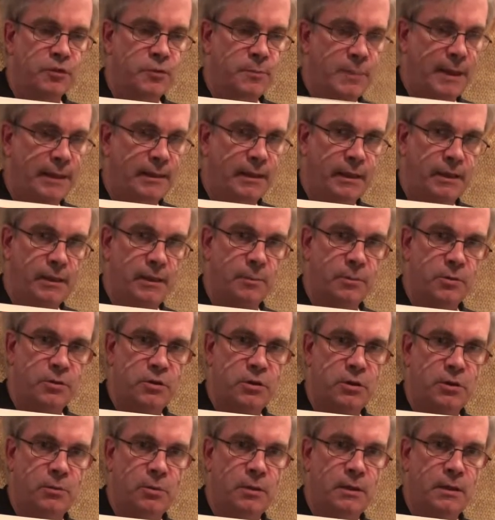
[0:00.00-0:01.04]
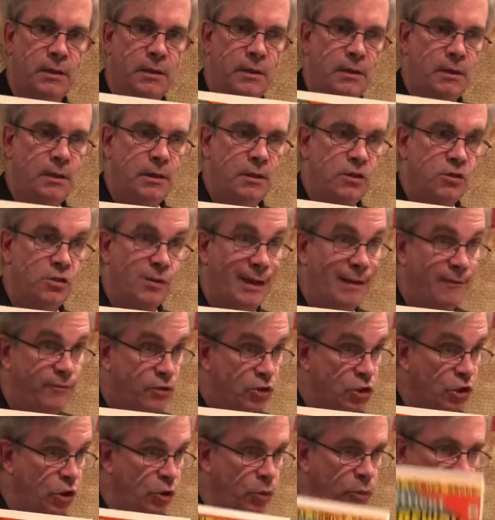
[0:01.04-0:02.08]
Spotlight number 2. So I have
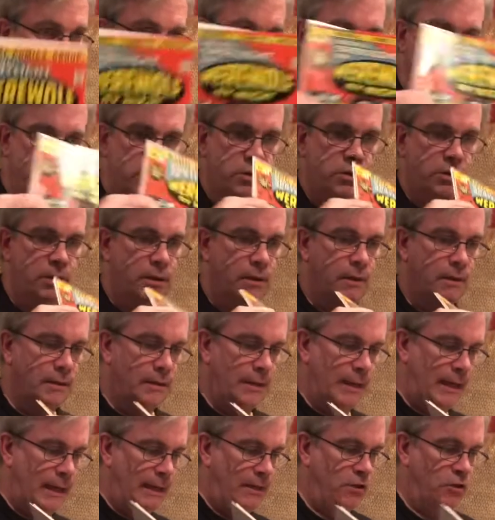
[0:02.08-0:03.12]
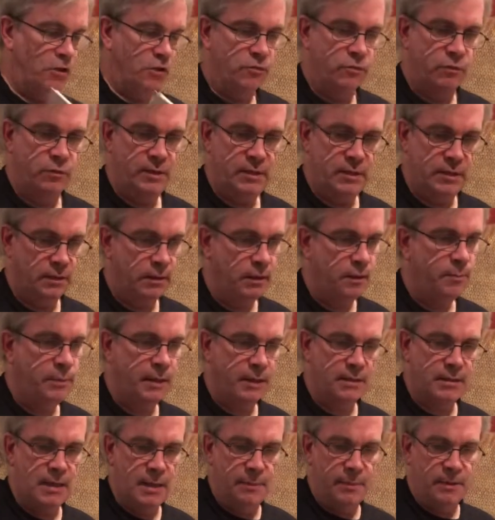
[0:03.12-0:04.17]
two of those that I just recently
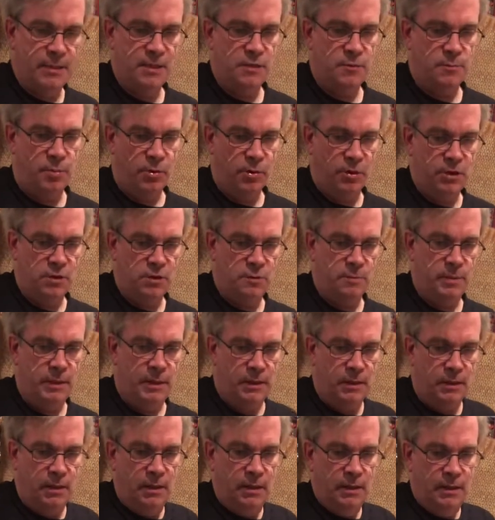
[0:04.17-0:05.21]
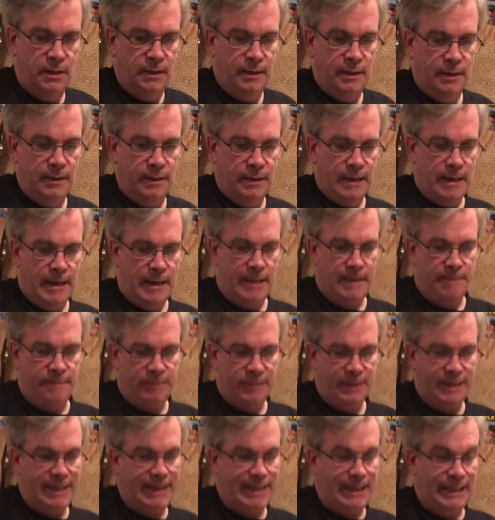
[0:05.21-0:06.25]
picked up. This book has been
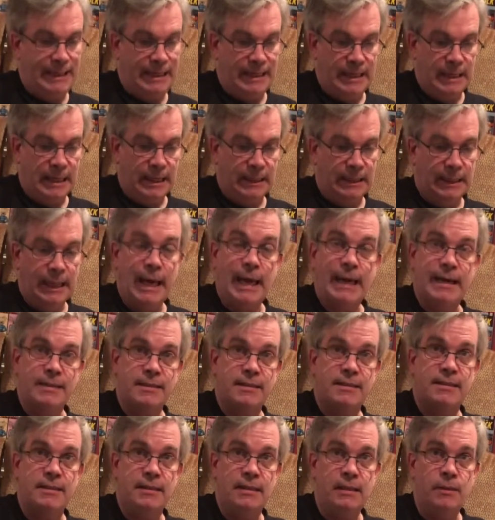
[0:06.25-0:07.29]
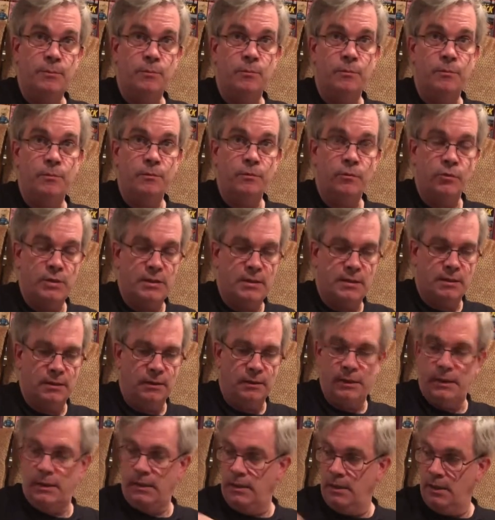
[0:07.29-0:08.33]
gaining a lot of steam
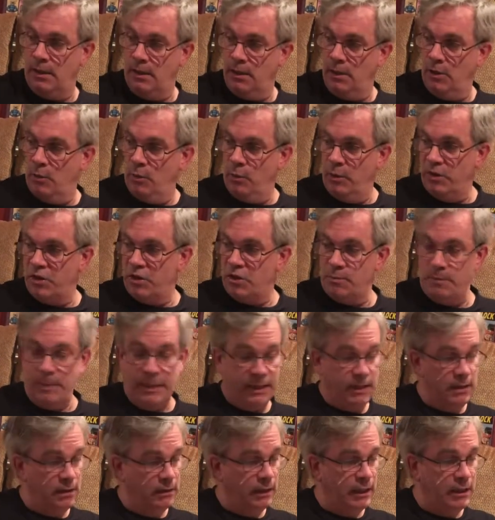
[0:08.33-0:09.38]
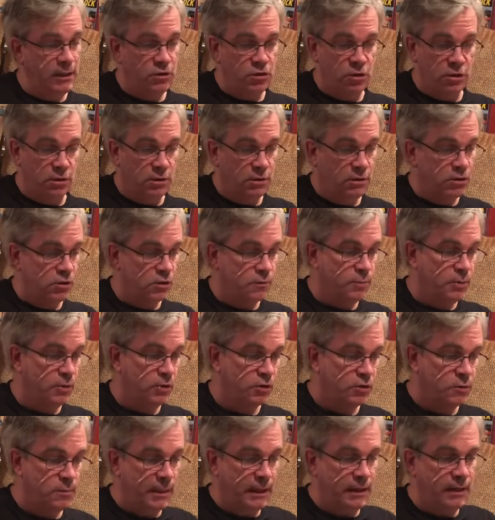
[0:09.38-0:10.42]
recently with speculation, just pure
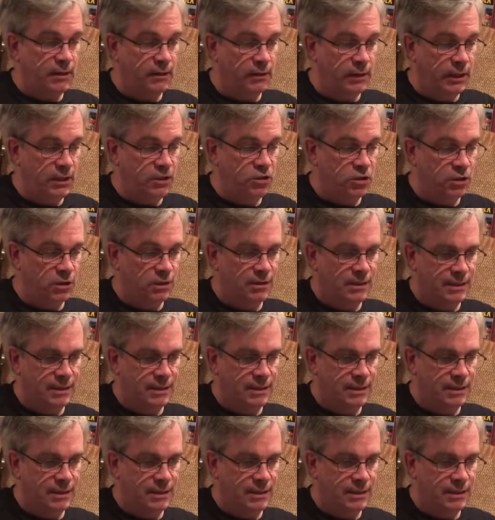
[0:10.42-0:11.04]
speculation.